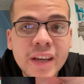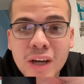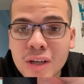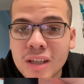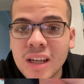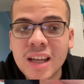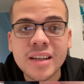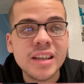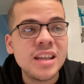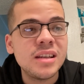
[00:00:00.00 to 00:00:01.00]
haircut
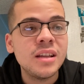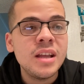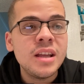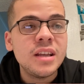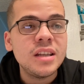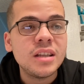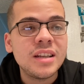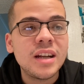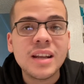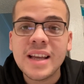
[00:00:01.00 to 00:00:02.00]
and
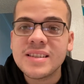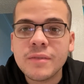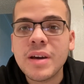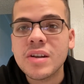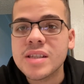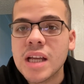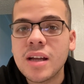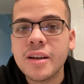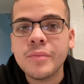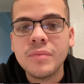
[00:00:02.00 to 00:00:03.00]
in a nice amount of
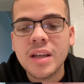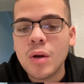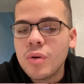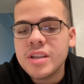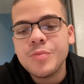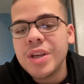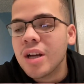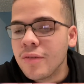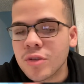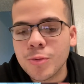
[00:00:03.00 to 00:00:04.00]
time, and I want it to be
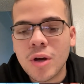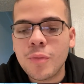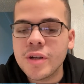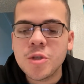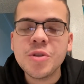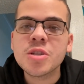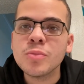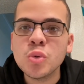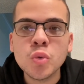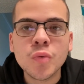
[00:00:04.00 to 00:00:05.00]
comfortable. I want it to be
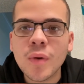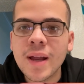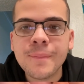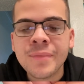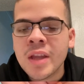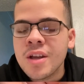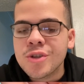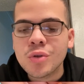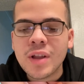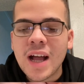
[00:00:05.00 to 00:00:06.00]
smooth, right?
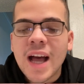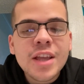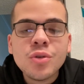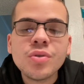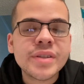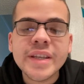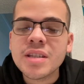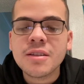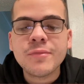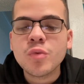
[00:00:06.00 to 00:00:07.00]
So like I use
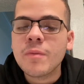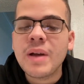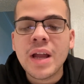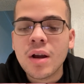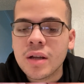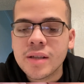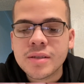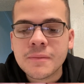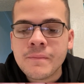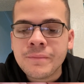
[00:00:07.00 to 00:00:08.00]
systems with my
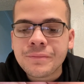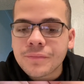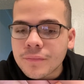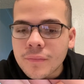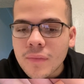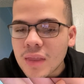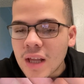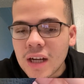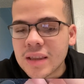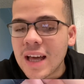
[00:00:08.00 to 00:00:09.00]
haircuts.
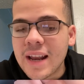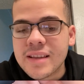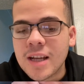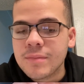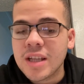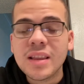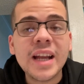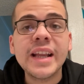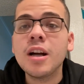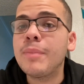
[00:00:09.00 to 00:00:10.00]
A lot of times, like
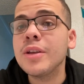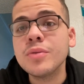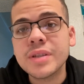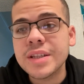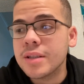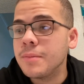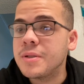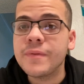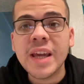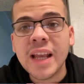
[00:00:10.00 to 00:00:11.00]
lining up, I use
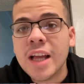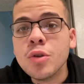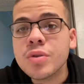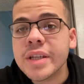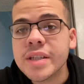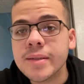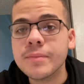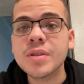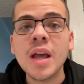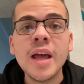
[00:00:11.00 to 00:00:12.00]
systems. Fading, I use
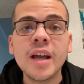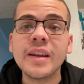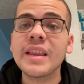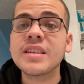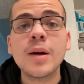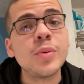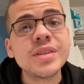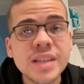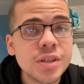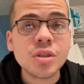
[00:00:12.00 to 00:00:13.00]
systems. Cutting the top with
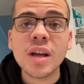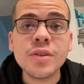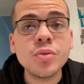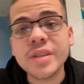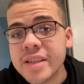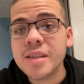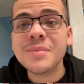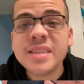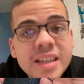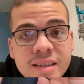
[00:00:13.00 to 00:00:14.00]
sister, I use
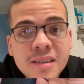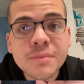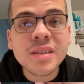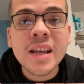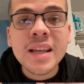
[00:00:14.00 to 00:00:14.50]
systems. Systems.